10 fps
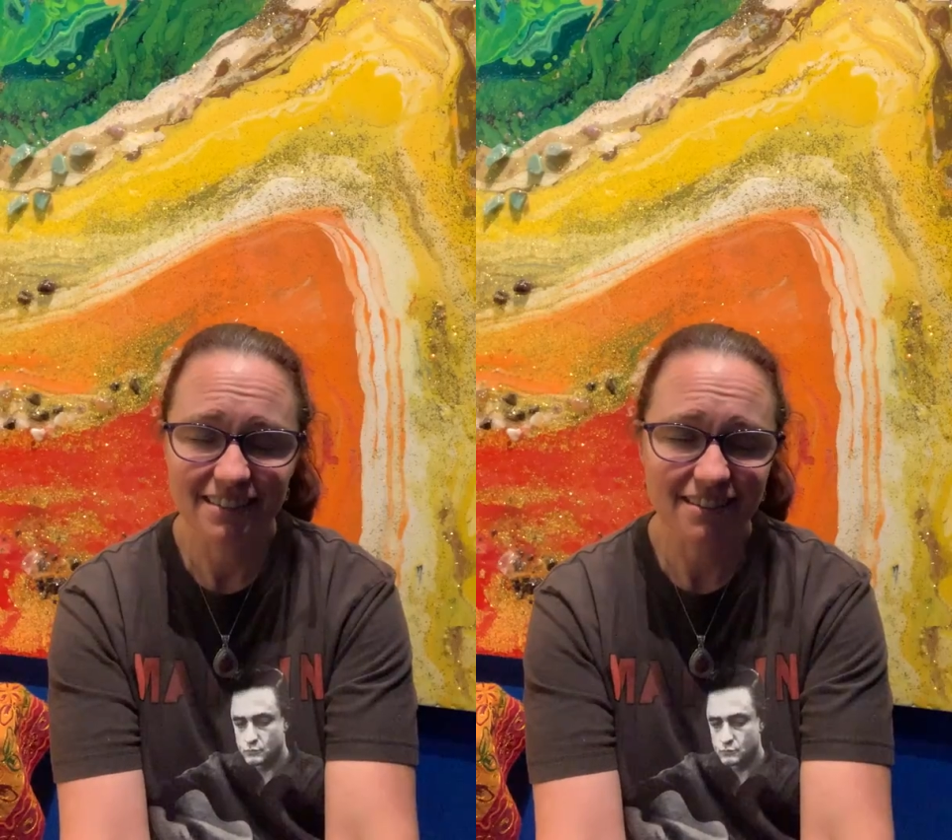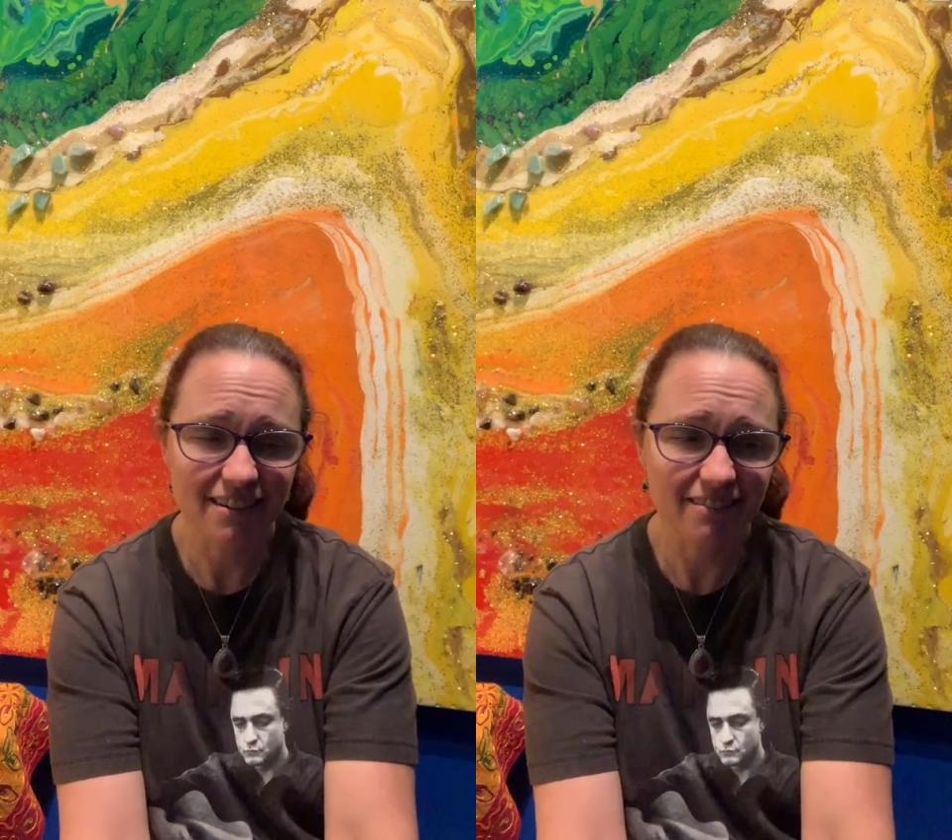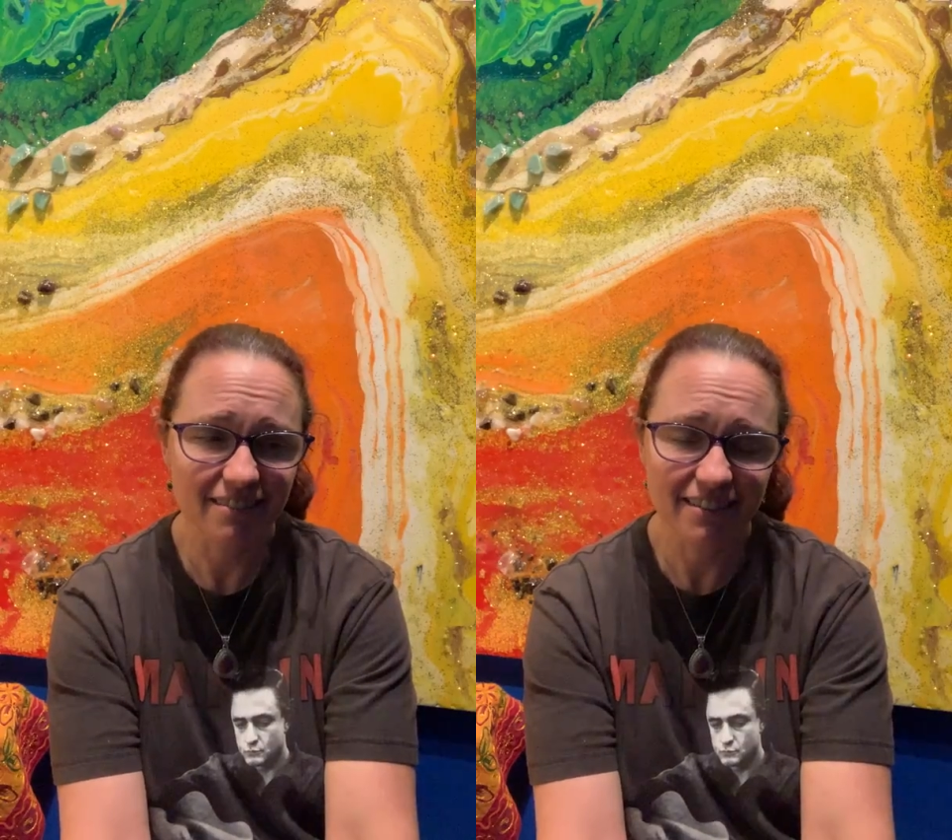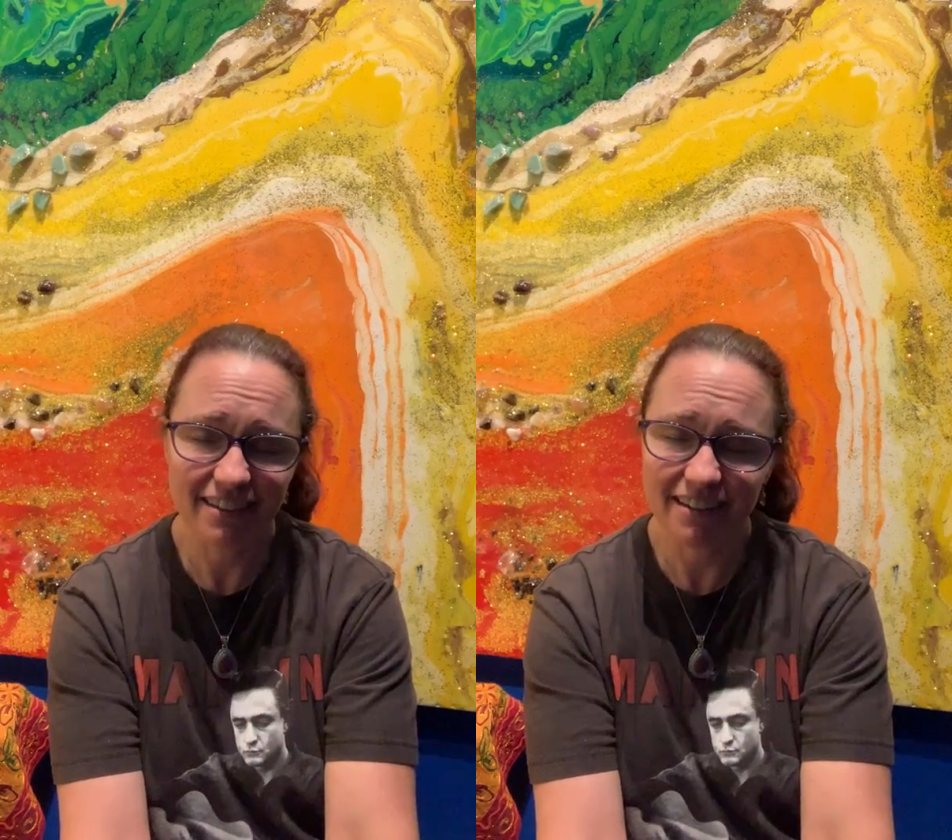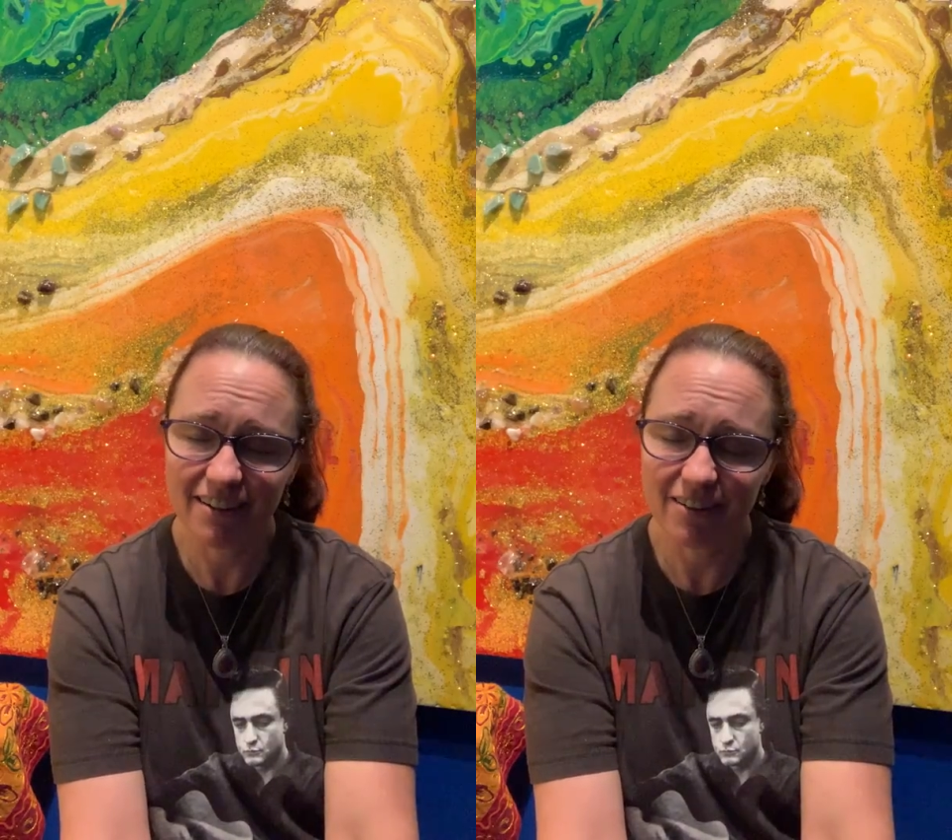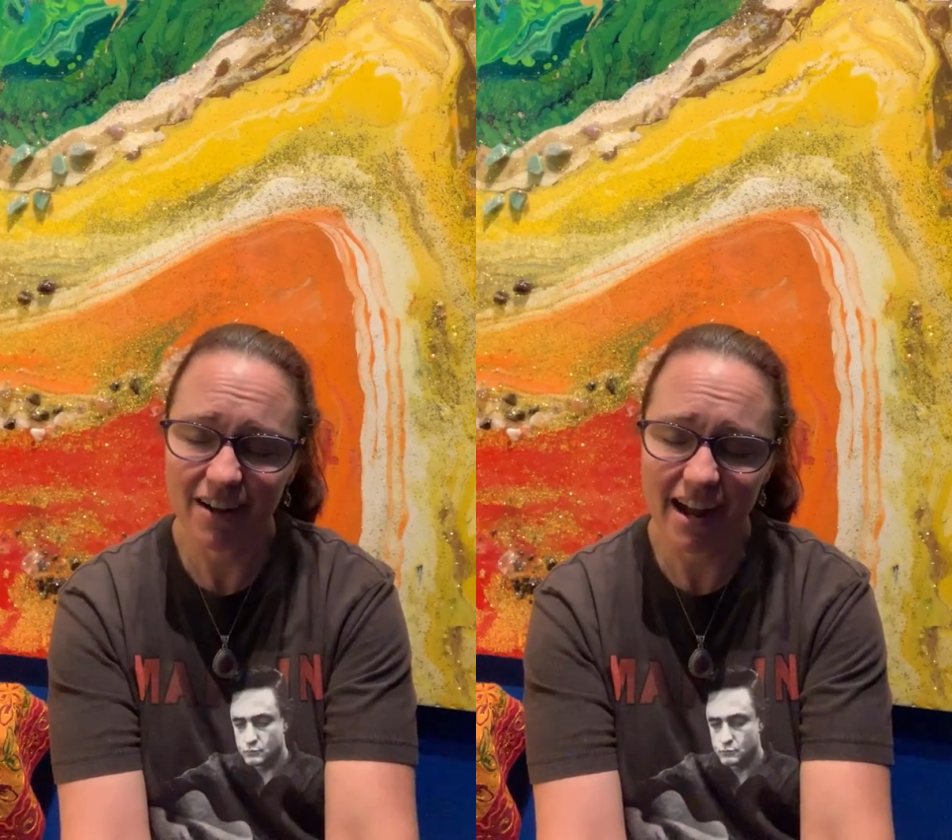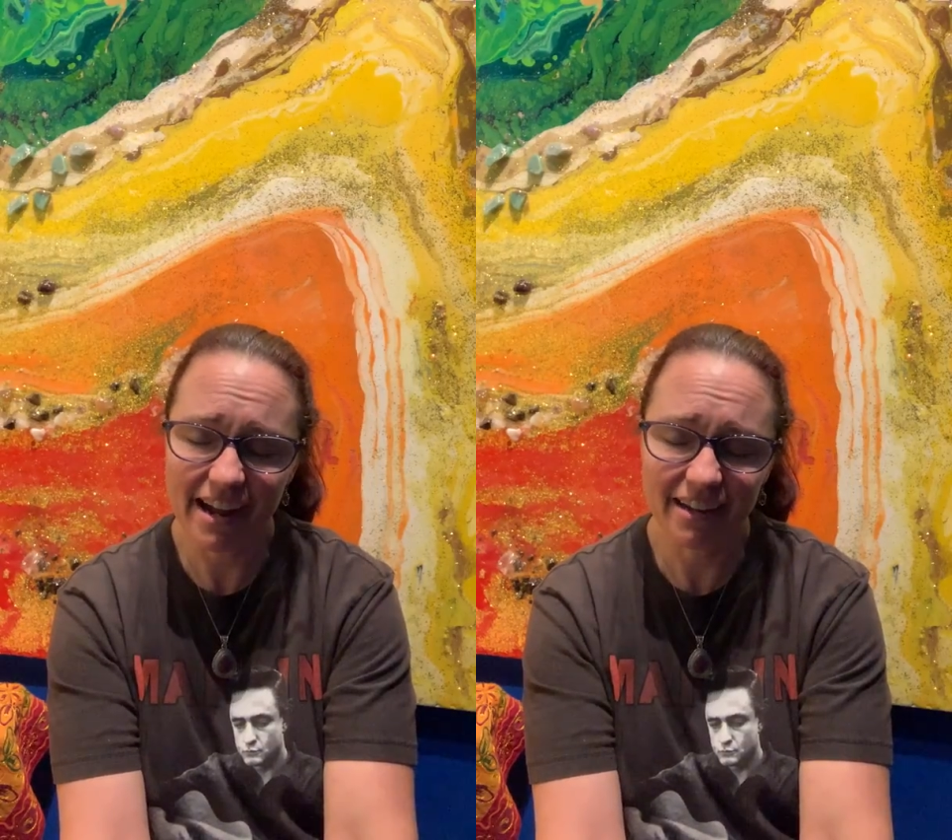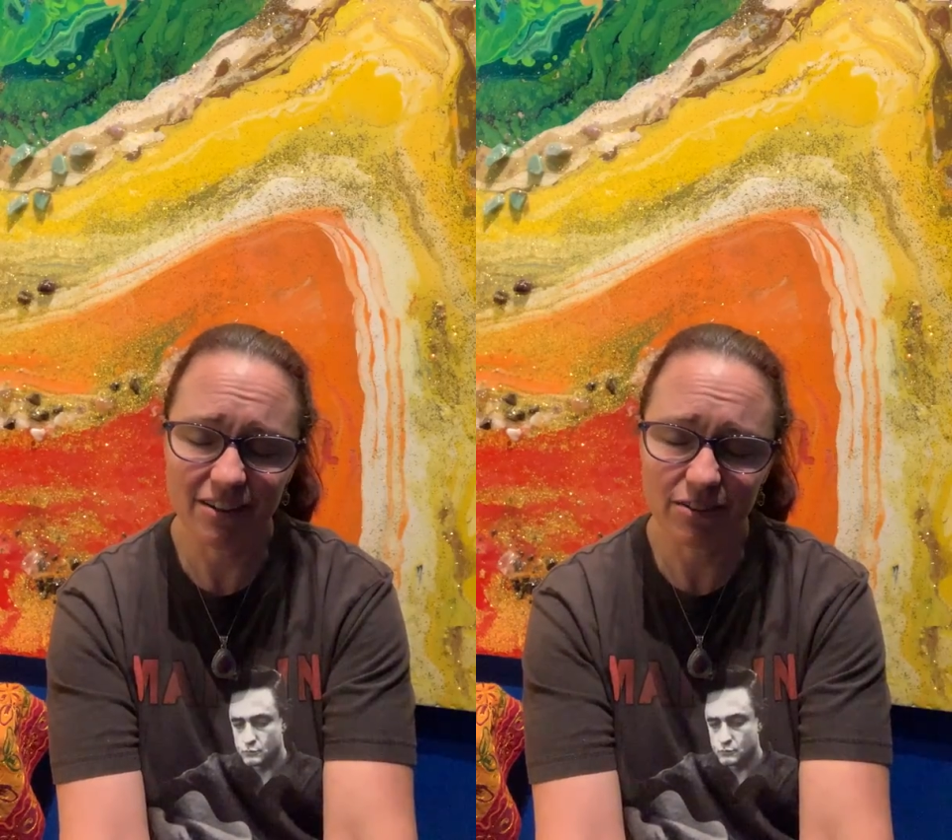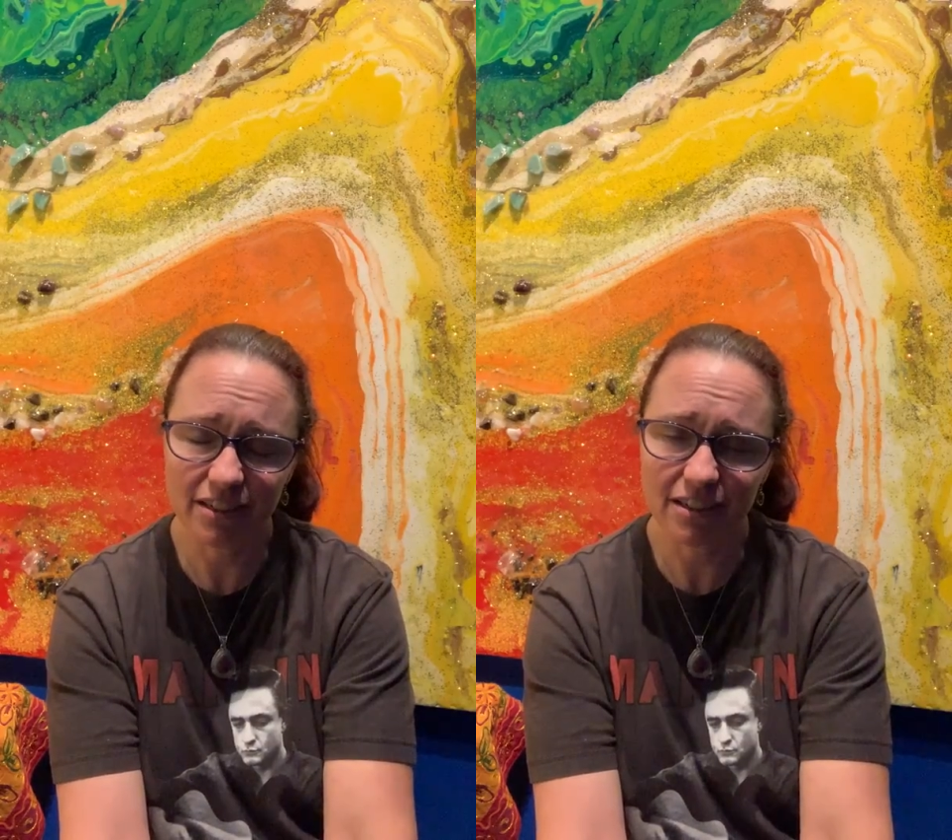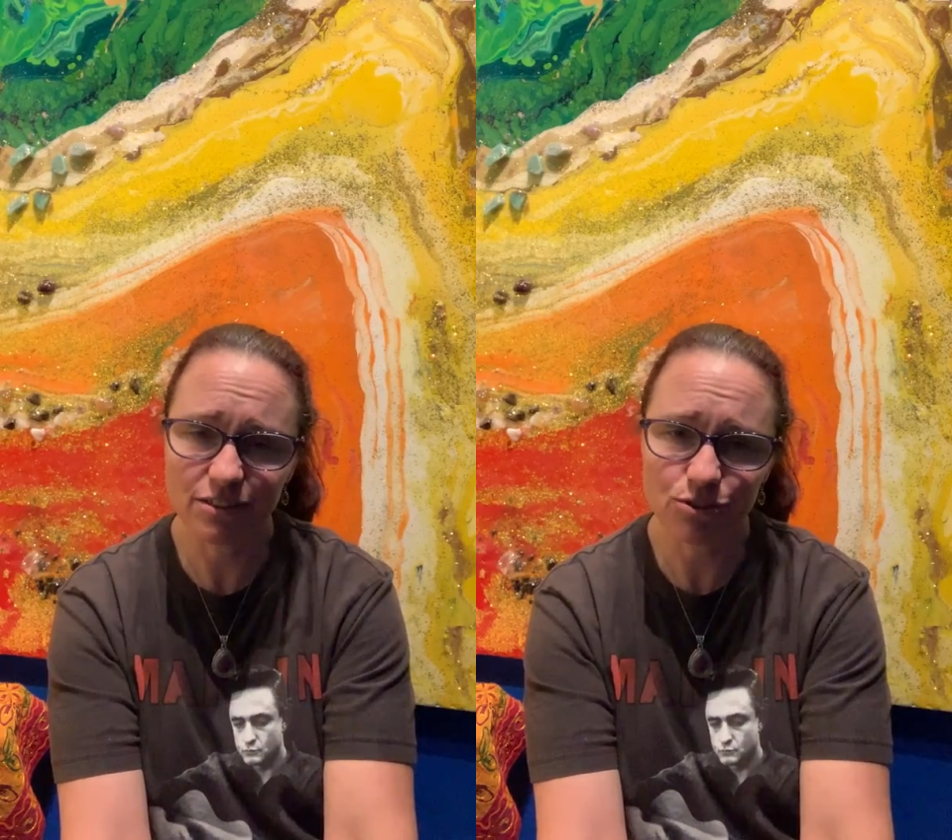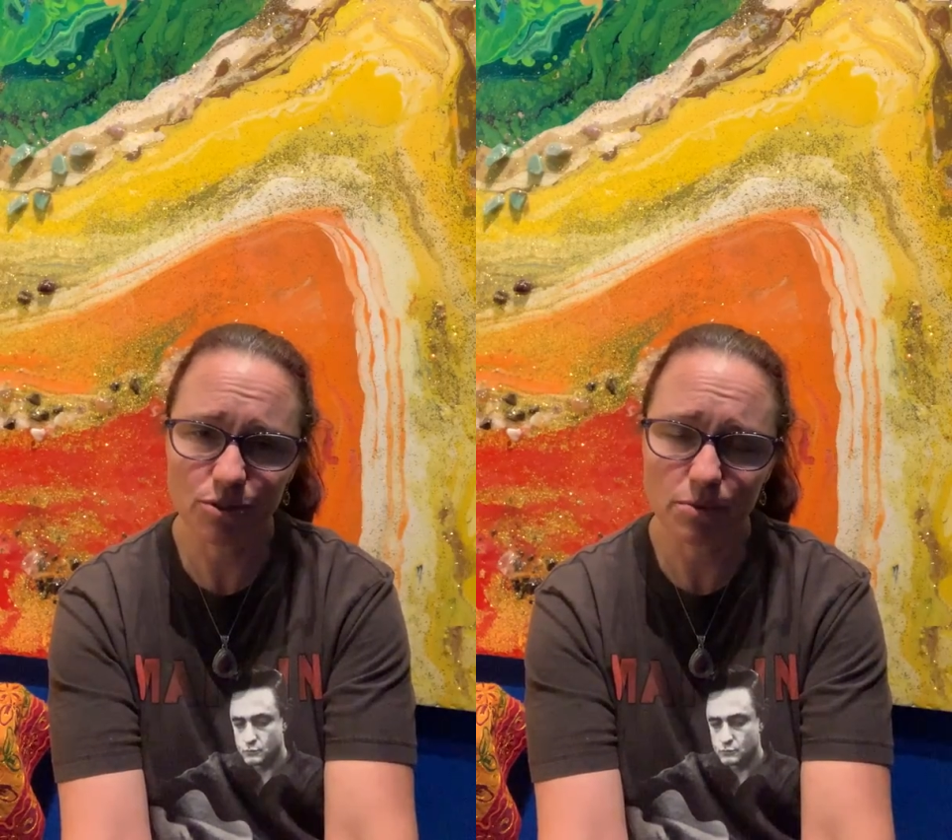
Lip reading: Though, you know, I can only control